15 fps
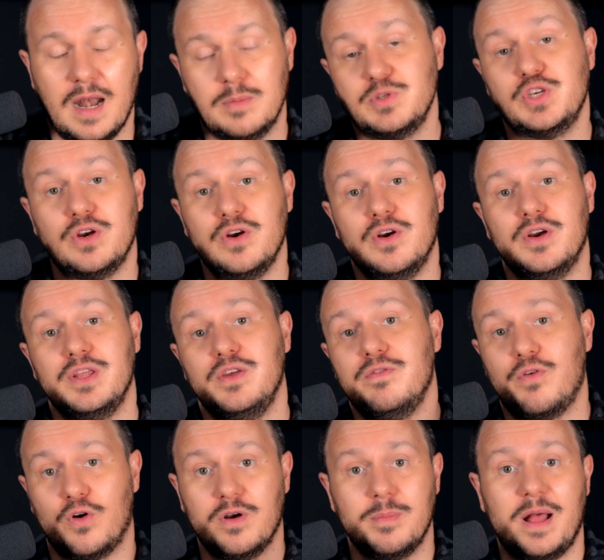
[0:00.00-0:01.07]
And I'm sure you've
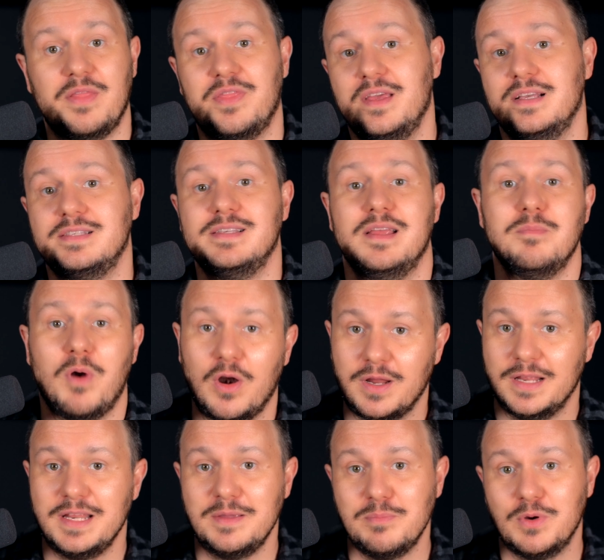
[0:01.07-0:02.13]
heard about this in
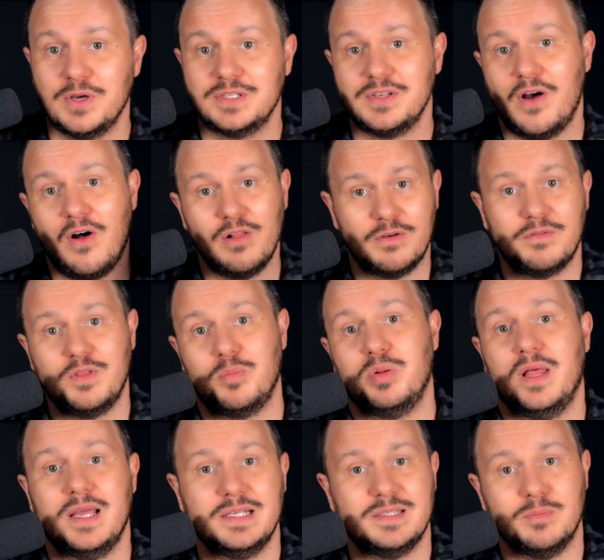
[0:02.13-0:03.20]
marketing books all over the
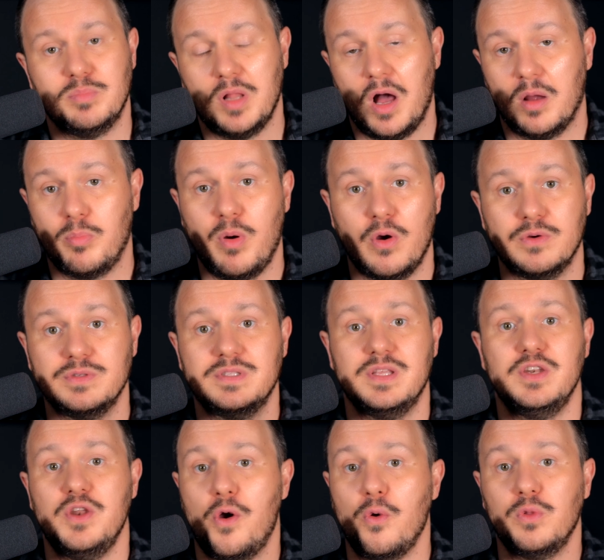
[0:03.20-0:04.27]
place and blog posts,
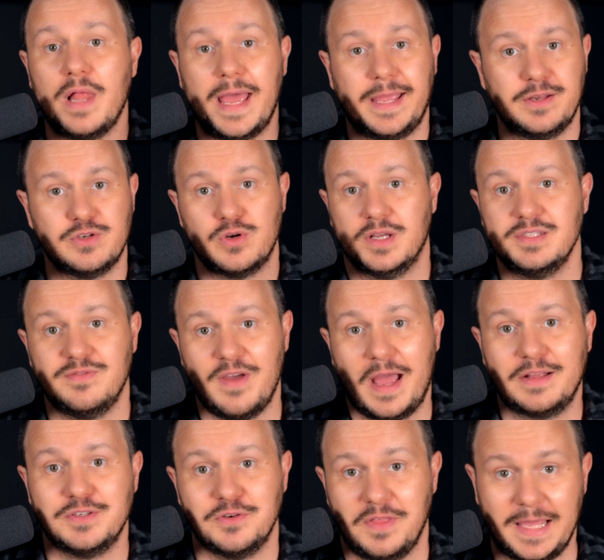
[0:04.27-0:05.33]
the know, like, trust
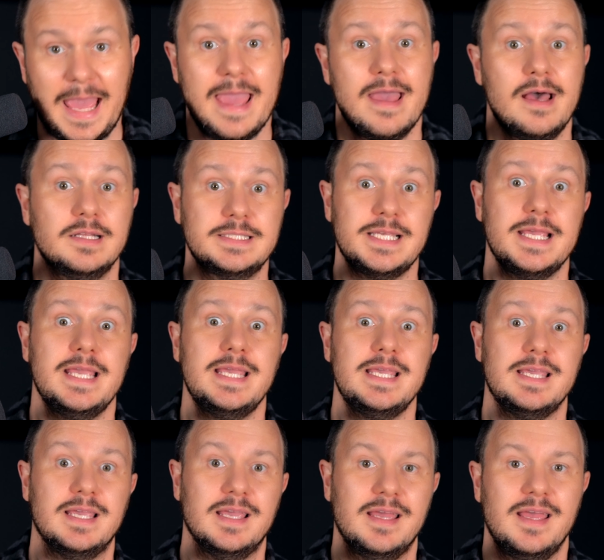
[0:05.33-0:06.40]
factor, the
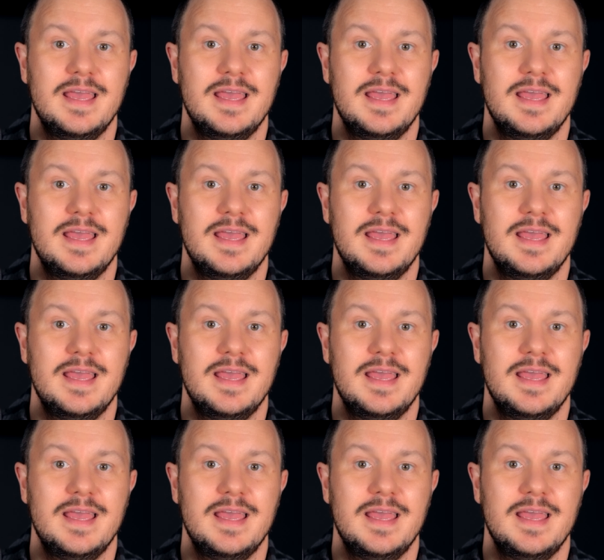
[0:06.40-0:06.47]
KLT.